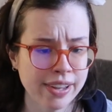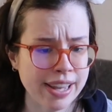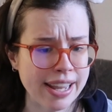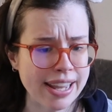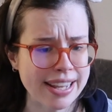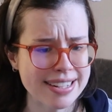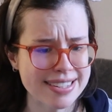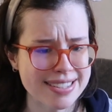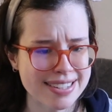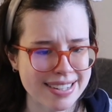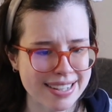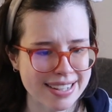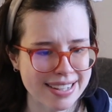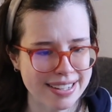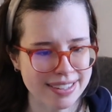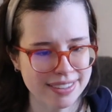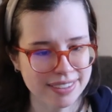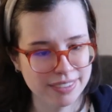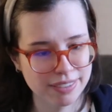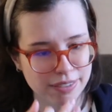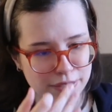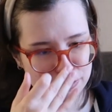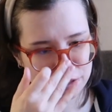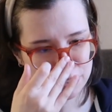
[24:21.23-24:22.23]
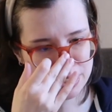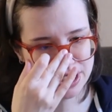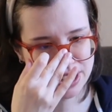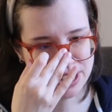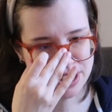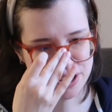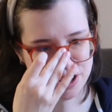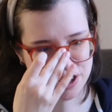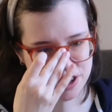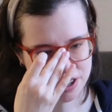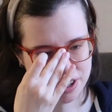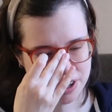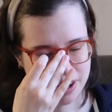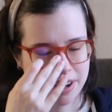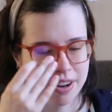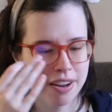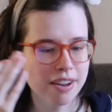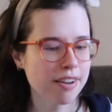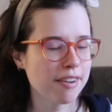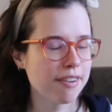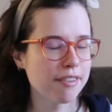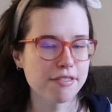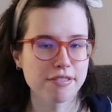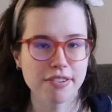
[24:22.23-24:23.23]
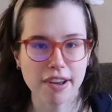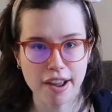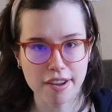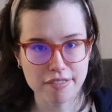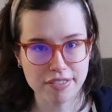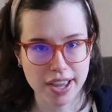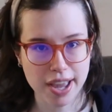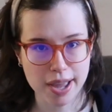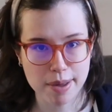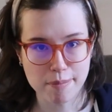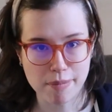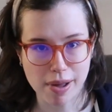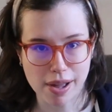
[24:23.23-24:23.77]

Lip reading: 18, reach 5K